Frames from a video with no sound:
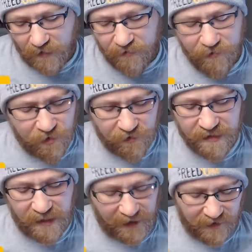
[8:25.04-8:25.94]
New
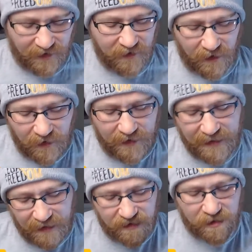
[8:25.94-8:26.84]
Jersey. I
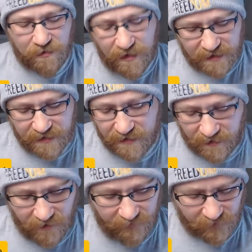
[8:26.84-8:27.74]
can't stress this
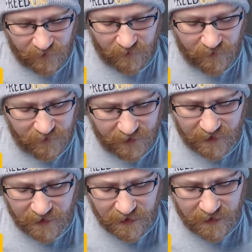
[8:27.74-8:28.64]
enough to people.
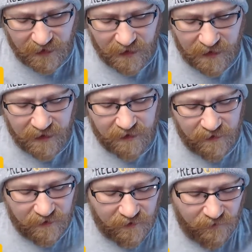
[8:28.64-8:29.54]
Like,
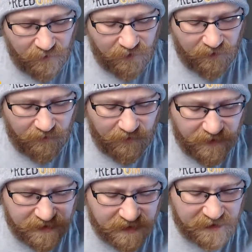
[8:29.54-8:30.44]

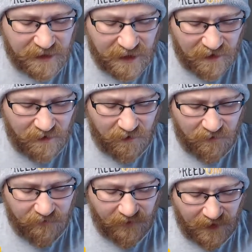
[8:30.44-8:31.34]
the state
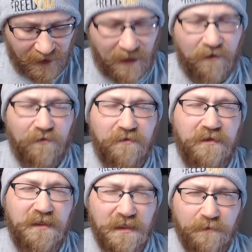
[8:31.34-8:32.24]
of how
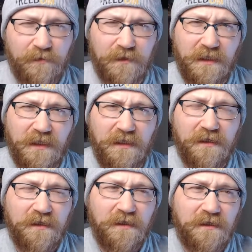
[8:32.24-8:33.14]
deeply
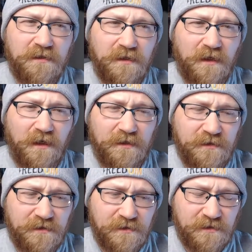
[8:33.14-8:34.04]

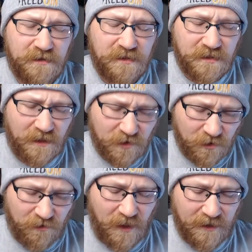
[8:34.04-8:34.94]

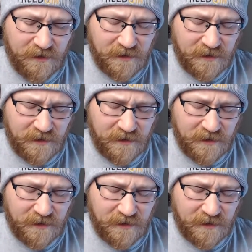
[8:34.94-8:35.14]
centralized